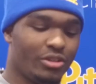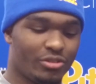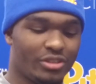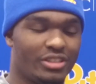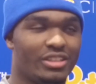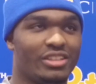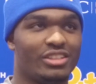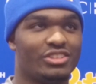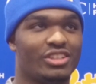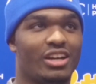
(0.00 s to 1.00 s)
really did a
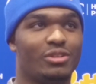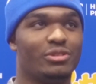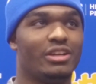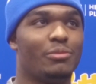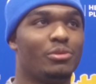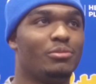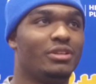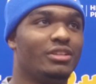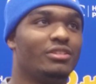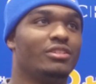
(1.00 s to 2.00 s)
good job with helping me